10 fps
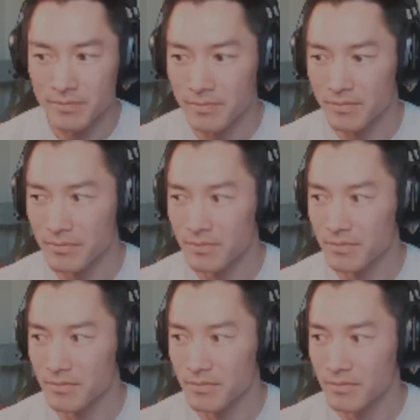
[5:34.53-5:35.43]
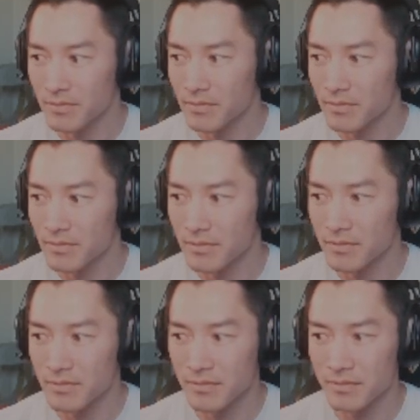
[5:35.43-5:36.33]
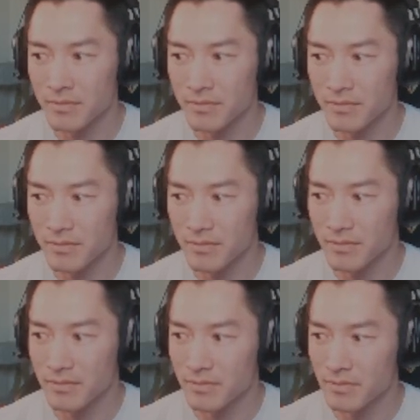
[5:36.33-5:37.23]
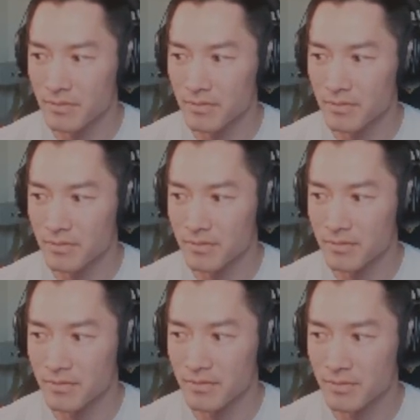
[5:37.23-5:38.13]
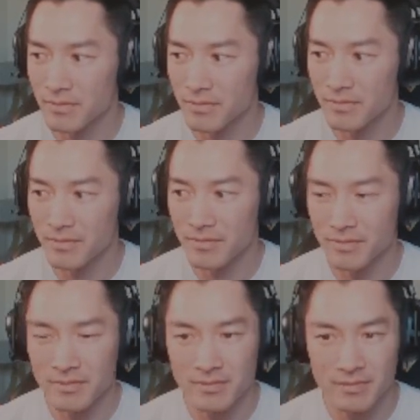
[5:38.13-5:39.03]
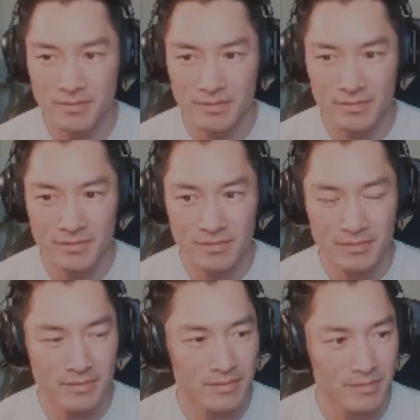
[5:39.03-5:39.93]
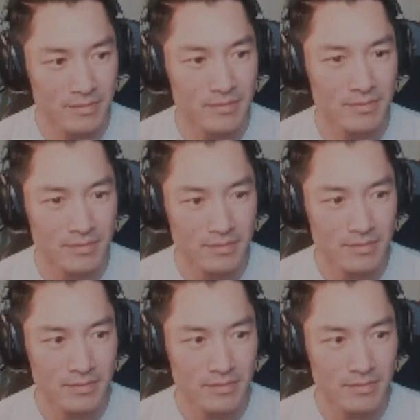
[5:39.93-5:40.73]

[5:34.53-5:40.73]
(silent)